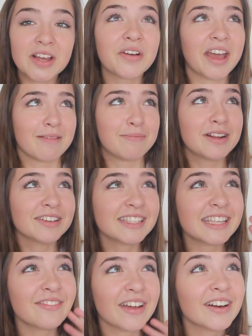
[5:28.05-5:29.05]
okay, Pierce
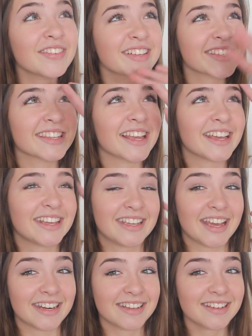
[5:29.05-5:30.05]
the Veil is like
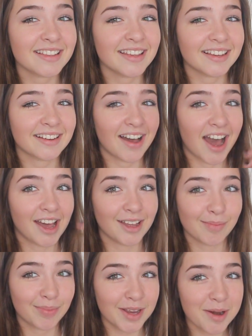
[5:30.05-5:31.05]
getting like high
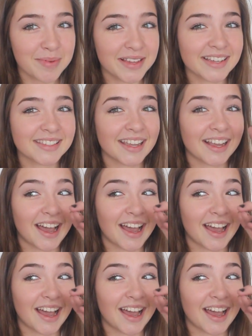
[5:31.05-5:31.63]
up there because like